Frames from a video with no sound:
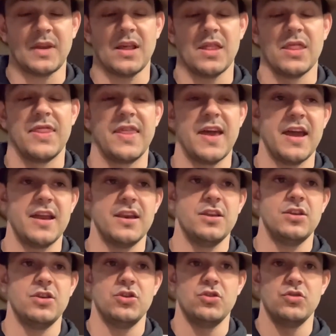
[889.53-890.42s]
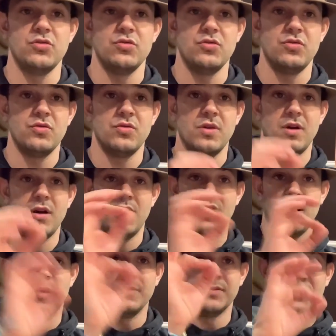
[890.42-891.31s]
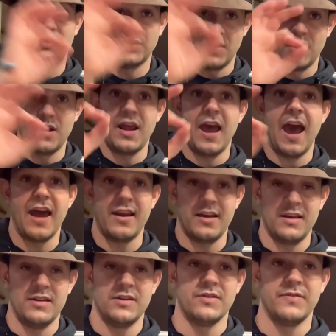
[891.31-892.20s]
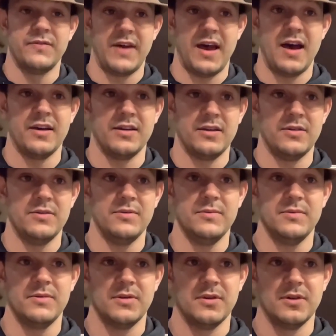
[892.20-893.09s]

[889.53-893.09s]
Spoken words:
Then you started adding in your value.